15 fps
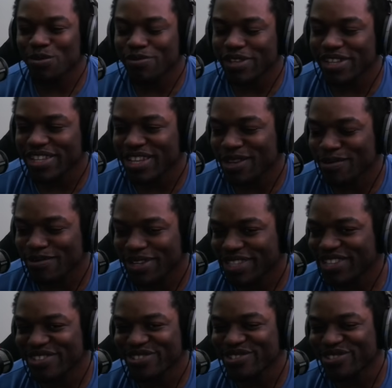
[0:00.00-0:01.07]
ability, but
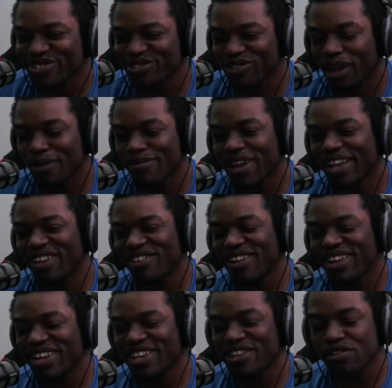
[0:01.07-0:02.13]
there's no drawback. You
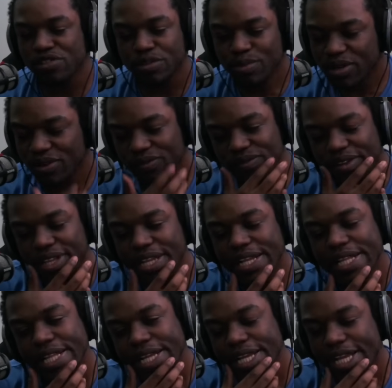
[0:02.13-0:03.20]
get a huge benefit.
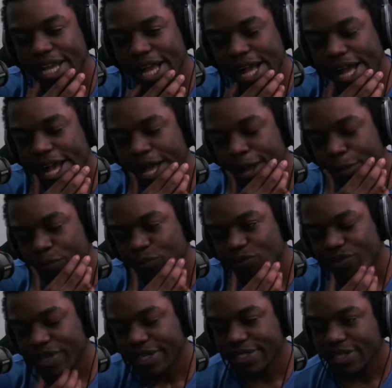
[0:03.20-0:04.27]
Um,
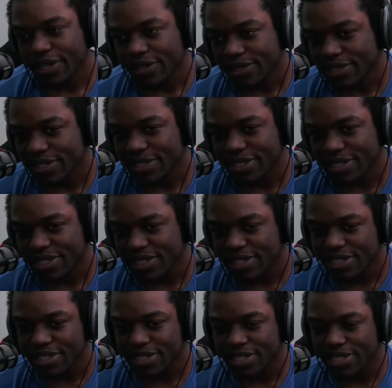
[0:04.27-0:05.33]
so it doesn't
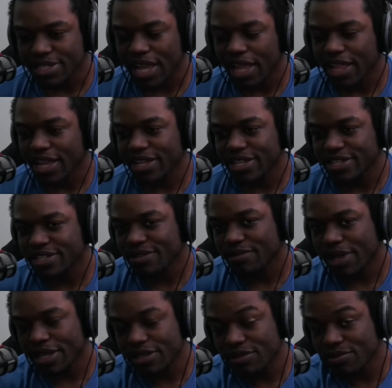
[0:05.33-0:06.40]
the stat line doesn't
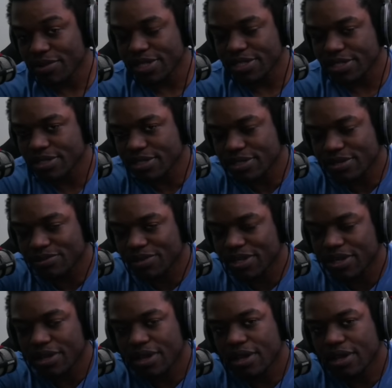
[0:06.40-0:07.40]
make too much sense to me.